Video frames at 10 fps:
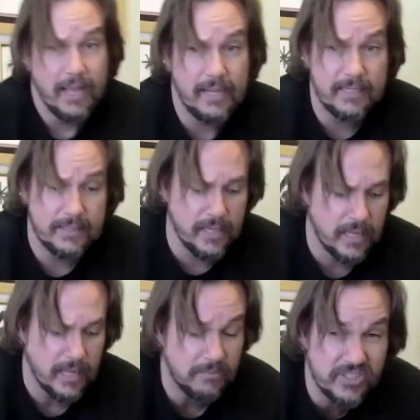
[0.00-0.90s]
And
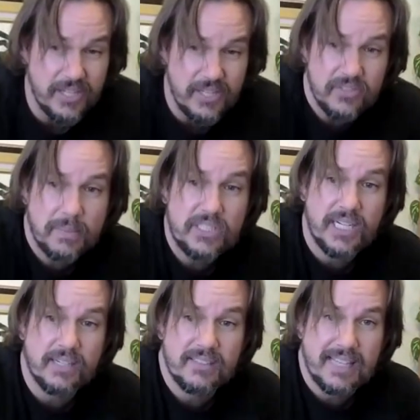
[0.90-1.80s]
I'm just going to use my
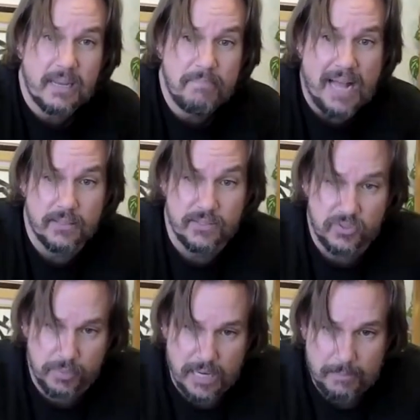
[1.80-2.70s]
chair as like a
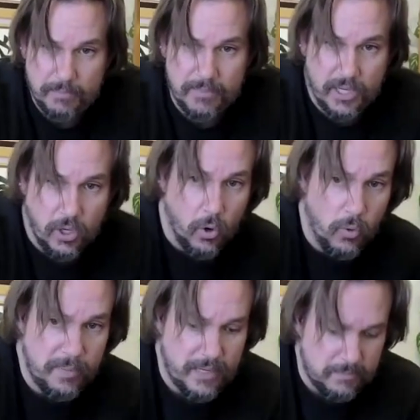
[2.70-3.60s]
balance prop. I'm going to
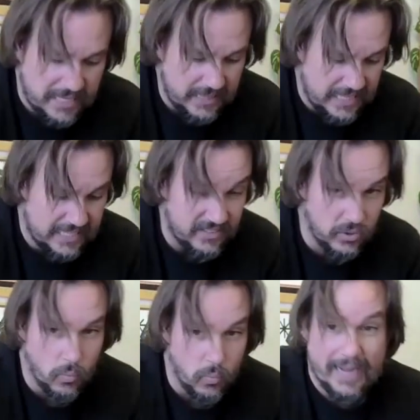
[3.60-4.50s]
open up my
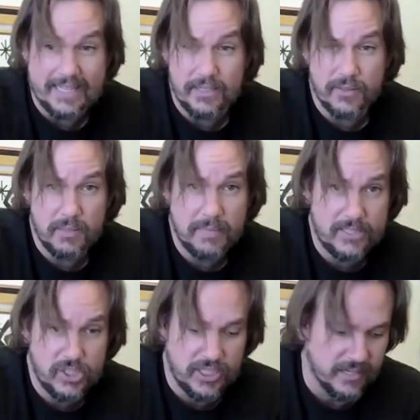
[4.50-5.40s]
legs wider than
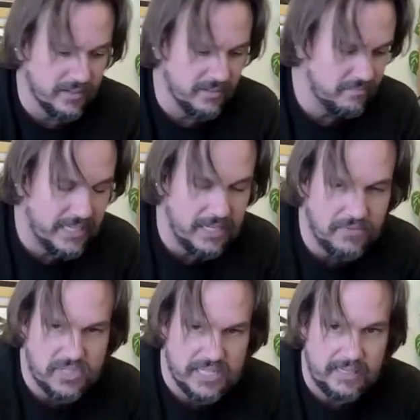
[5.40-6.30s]
my chair, give
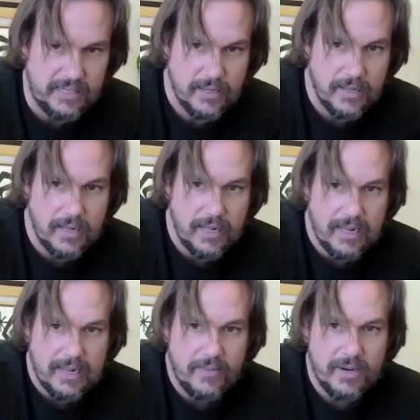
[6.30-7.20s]
or take.
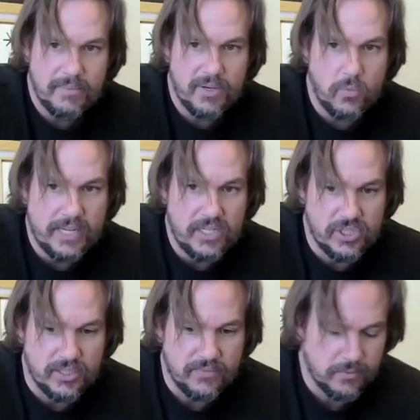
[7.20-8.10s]
And then I'm going to weight
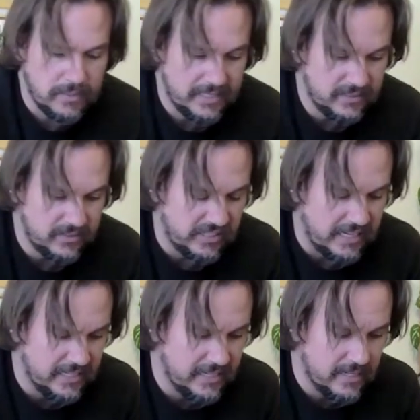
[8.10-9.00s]
shift right
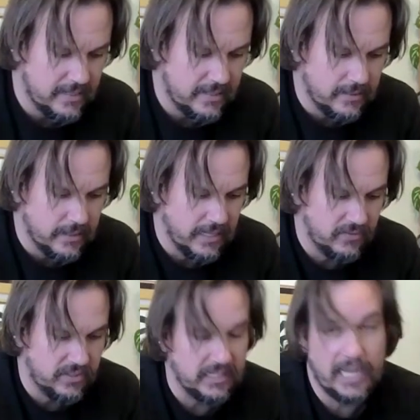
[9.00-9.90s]
side,
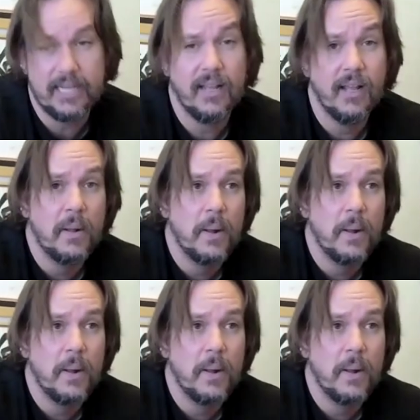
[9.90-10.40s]
left side.